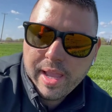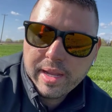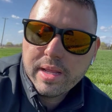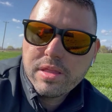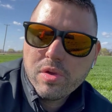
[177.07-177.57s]

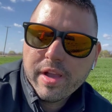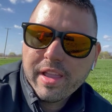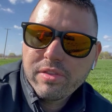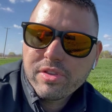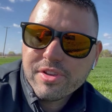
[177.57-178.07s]
And I see you
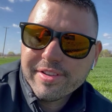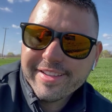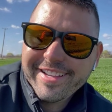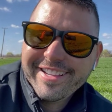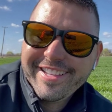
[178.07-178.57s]
again soon.
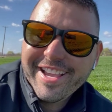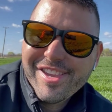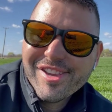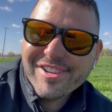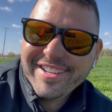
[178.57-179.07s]

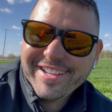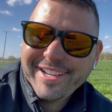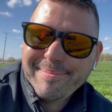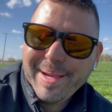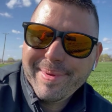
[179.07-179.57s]
Thank you.
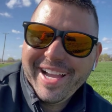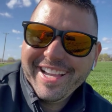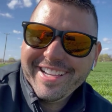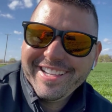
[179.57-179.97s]
Bye-bye.